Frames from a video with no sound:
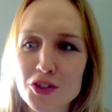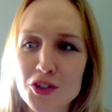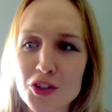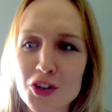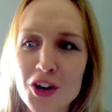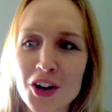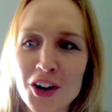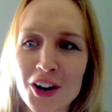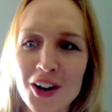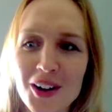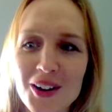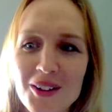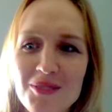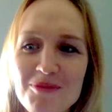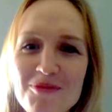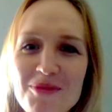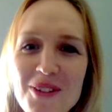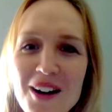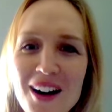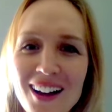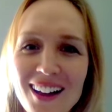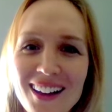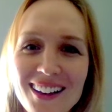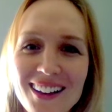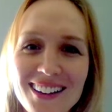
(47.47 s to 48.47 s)
sure,
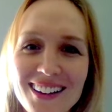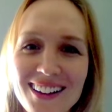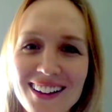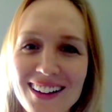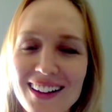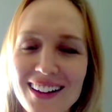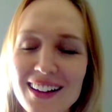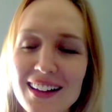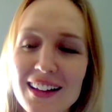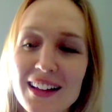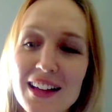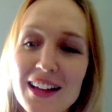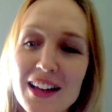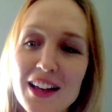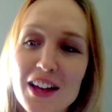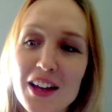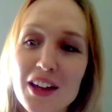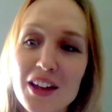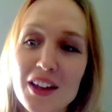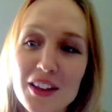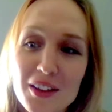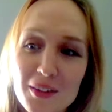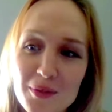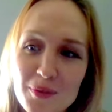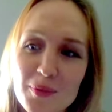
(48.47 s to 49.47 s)
but uh,
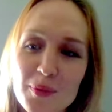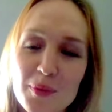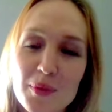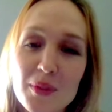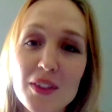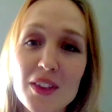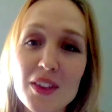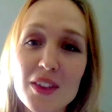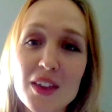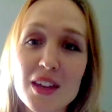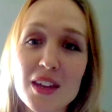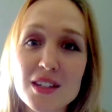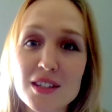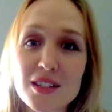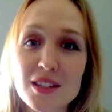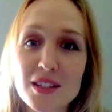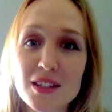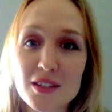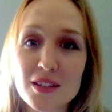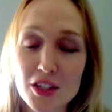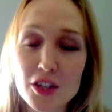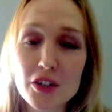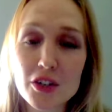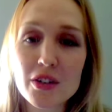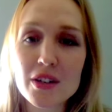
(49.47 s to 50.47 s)
this
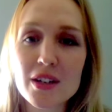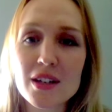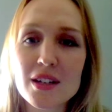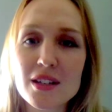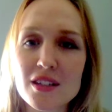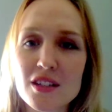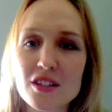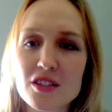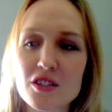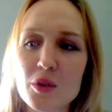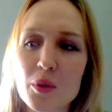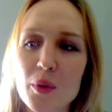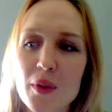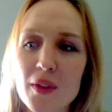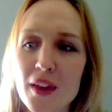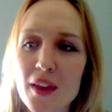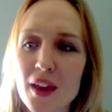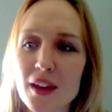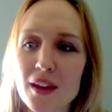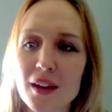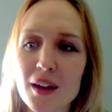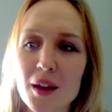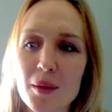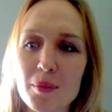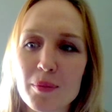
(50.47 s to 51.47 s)
series is the one that
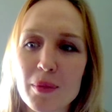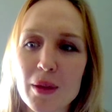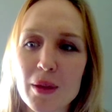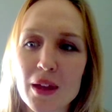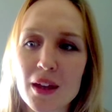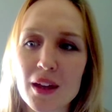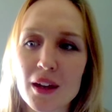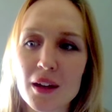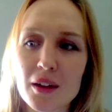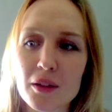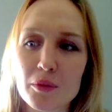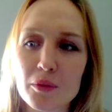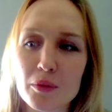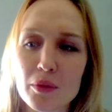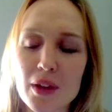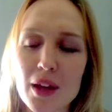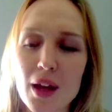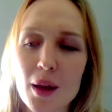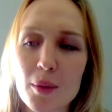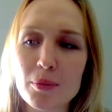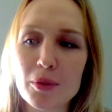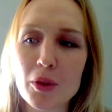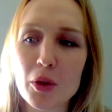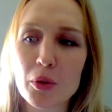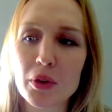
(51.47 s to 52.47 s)
ended up being re
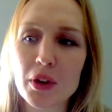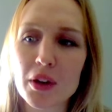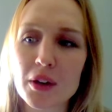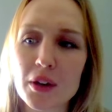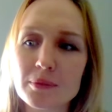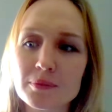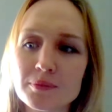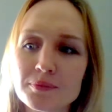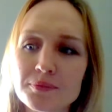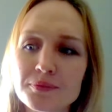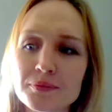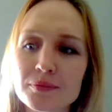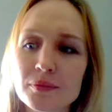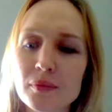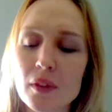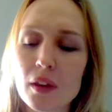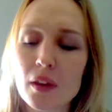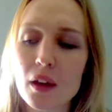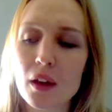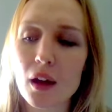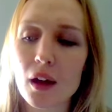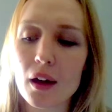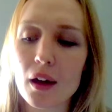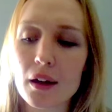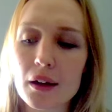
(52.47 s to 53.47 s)
uploaded.
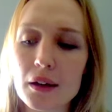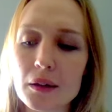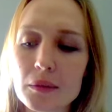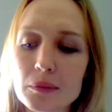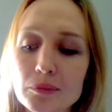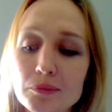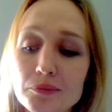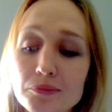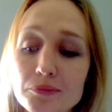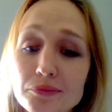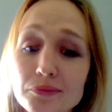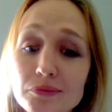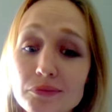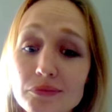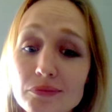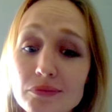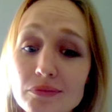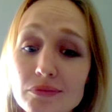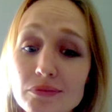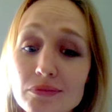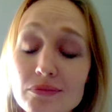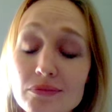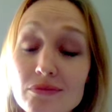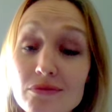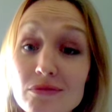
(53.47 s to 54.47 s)
Um,
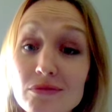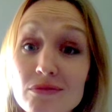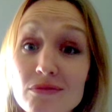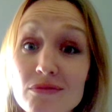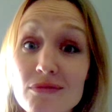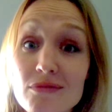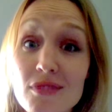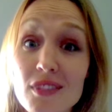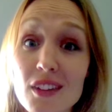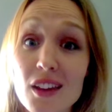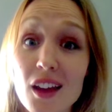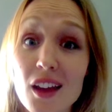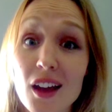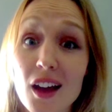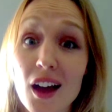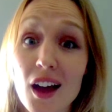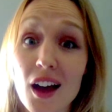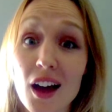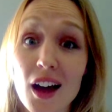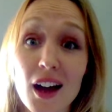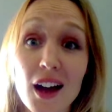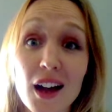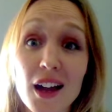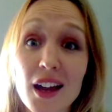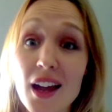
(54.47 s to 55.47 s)

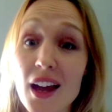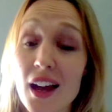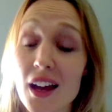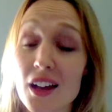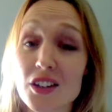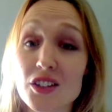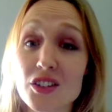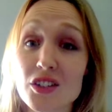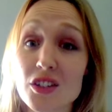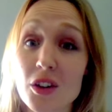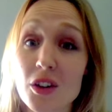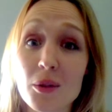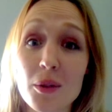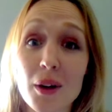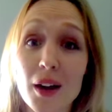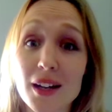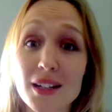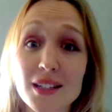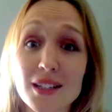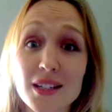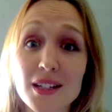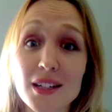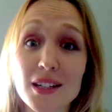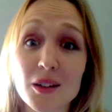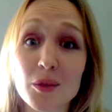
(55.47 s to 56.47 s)
I had no
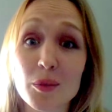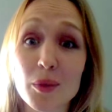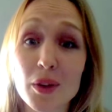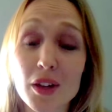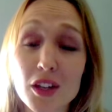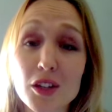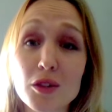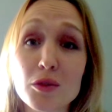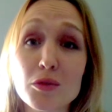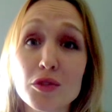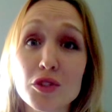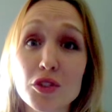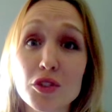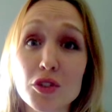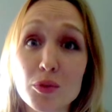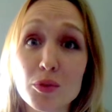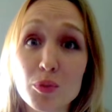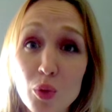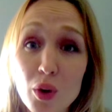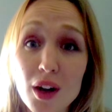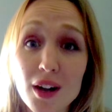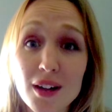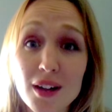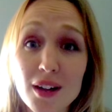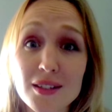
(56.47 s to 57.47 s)
idea what YouTube
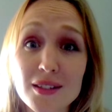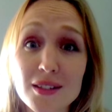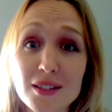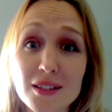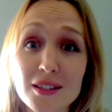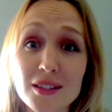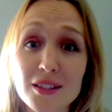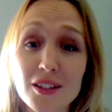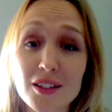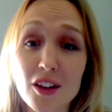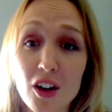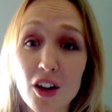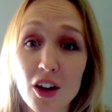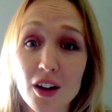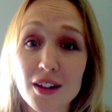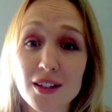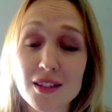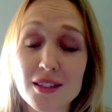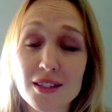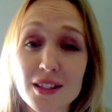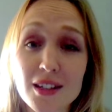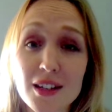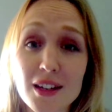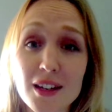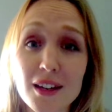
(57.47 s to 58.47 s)
was,
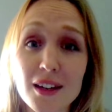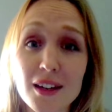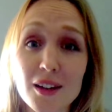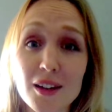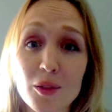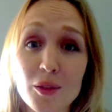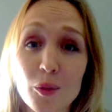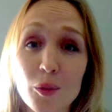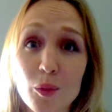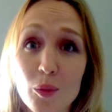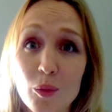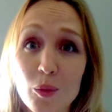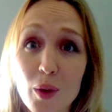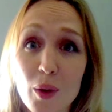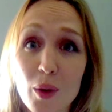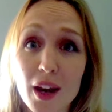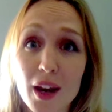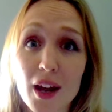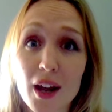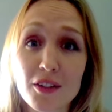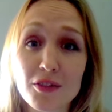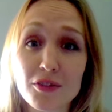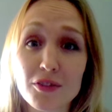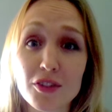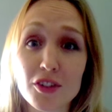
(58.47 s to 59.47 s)
honestly when
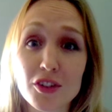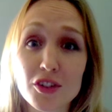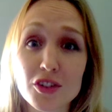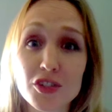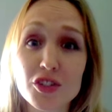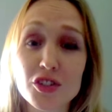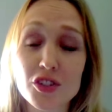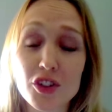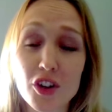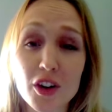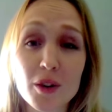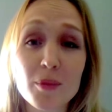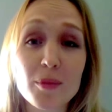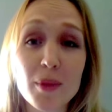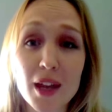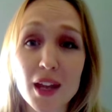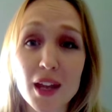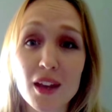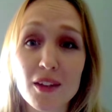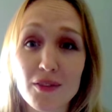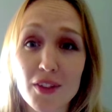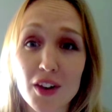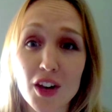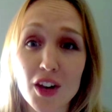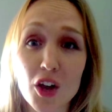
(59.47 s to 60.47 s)
I first started
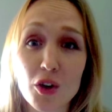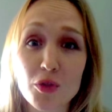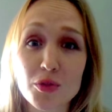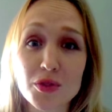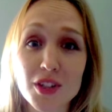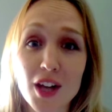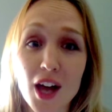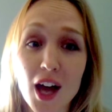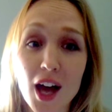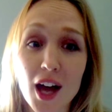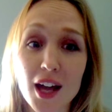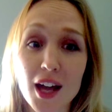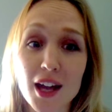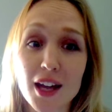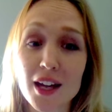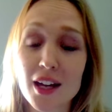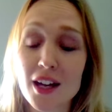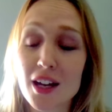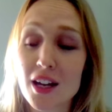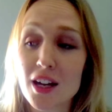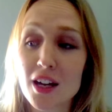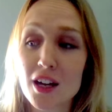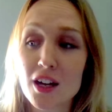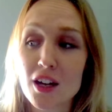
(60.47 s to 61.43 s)
making videos. I